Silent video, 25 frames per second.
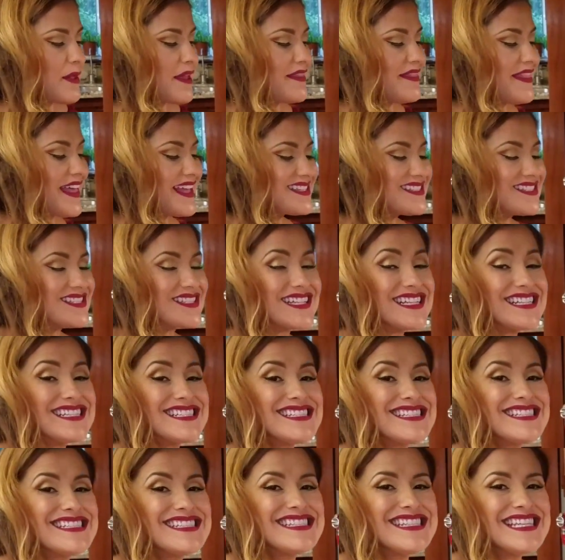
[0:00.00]
and that's going to
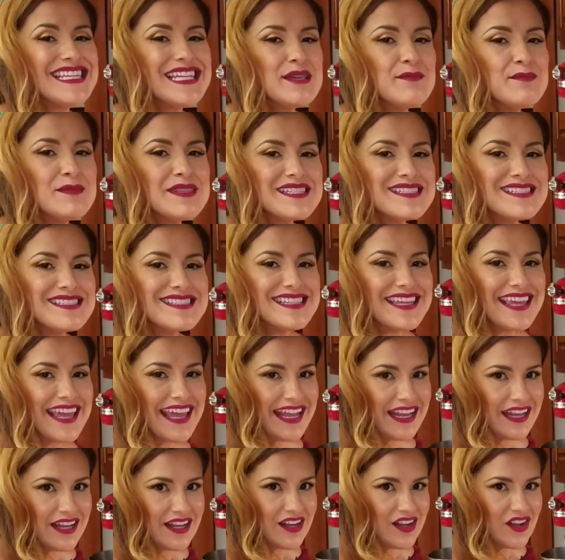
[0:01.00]
steam the
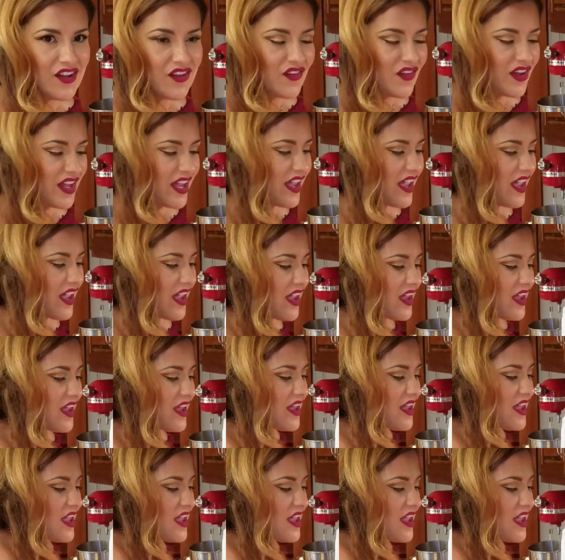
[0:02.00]
skin, okay?